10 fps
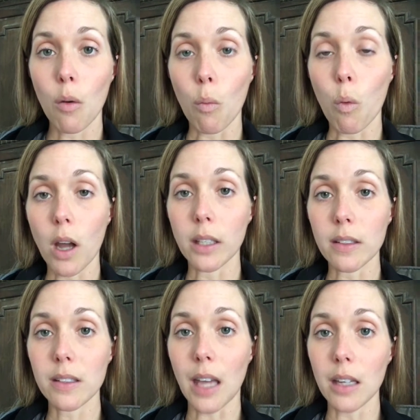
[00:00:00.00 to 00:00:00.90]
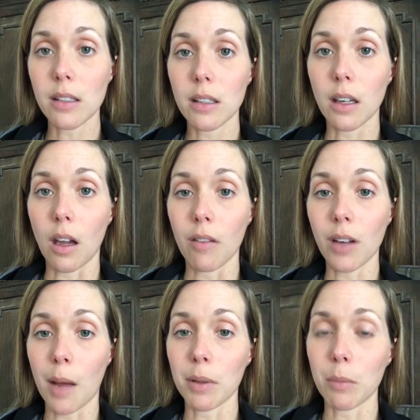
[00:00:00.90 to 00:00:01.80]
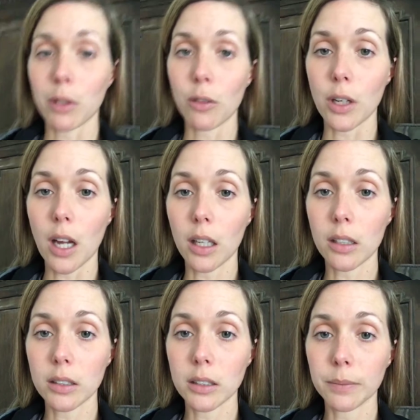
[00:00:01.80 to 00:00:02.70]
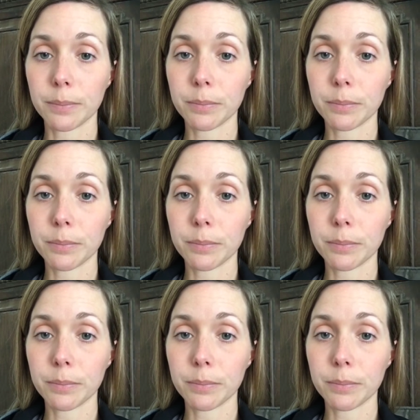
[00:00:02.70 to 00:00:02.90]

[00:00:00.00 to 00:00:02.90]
one set of complementary colors,